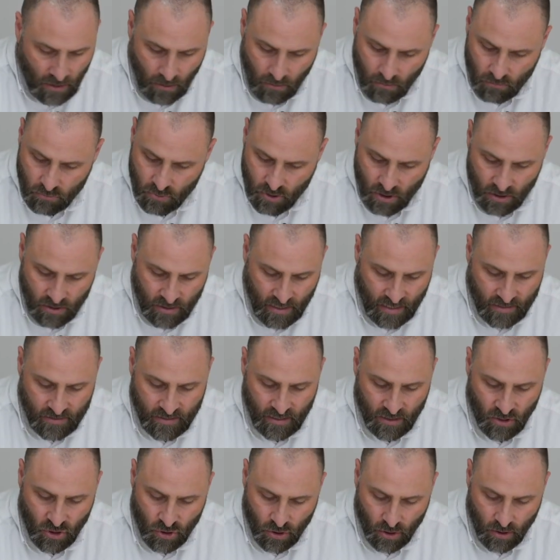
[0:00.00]
just as
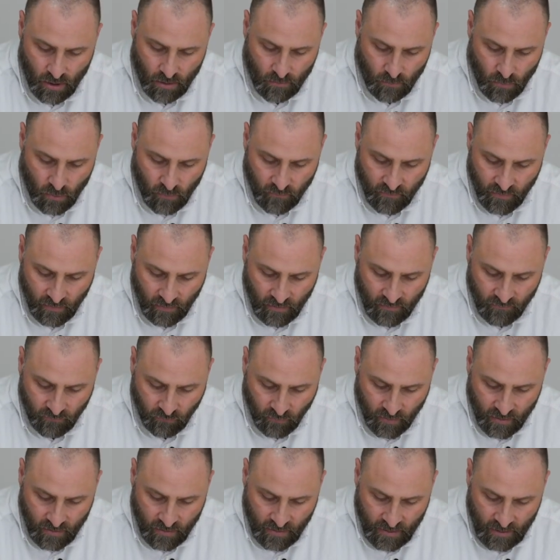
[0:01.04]
they should, move very
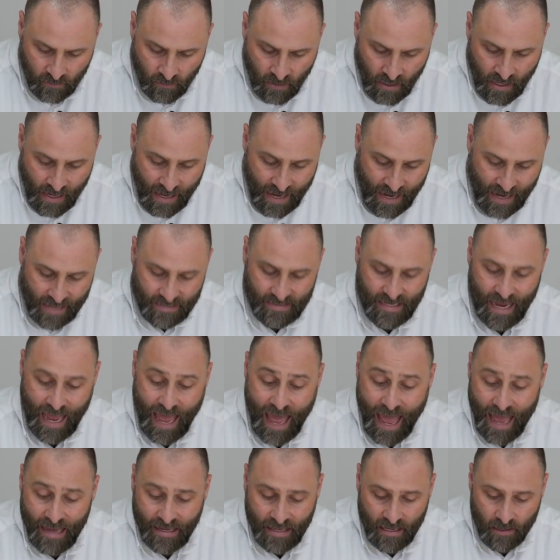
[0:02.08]
freely. It's a
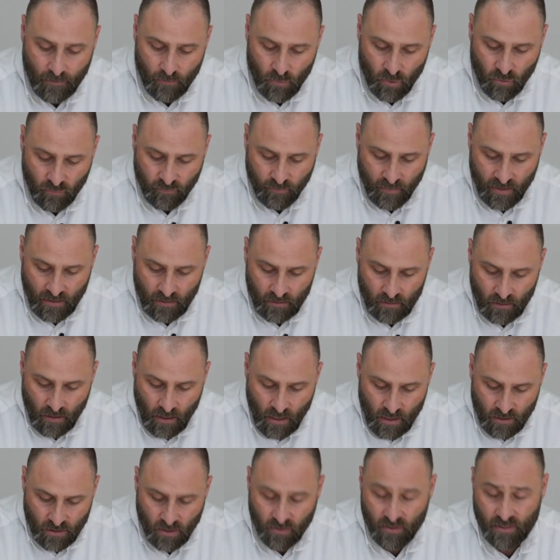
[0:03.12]
hacking movement,
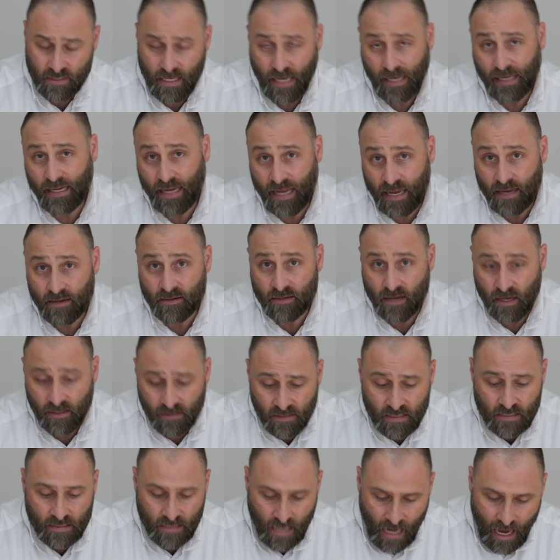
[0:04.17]
so the second hand
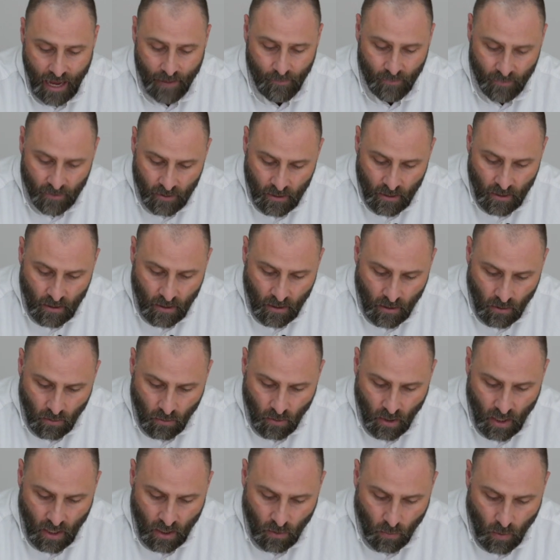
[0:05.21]
does stop
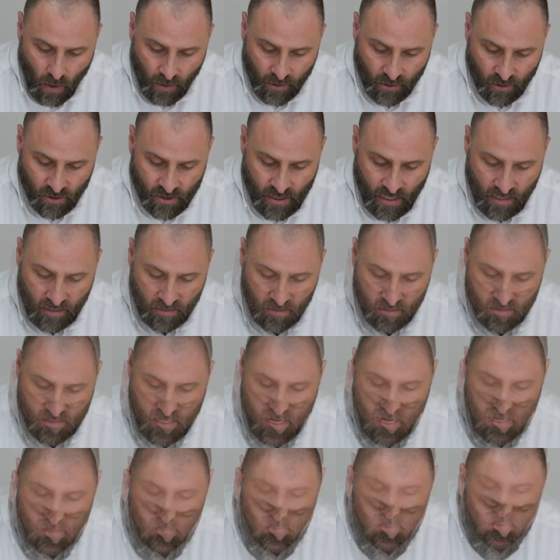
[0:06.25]
while you're setting the
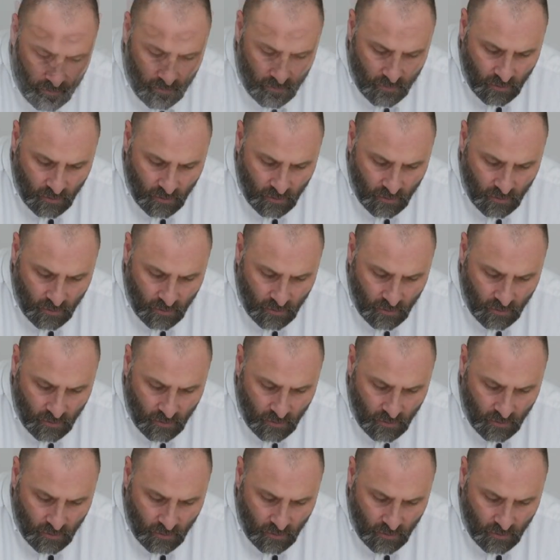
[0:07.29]
time. The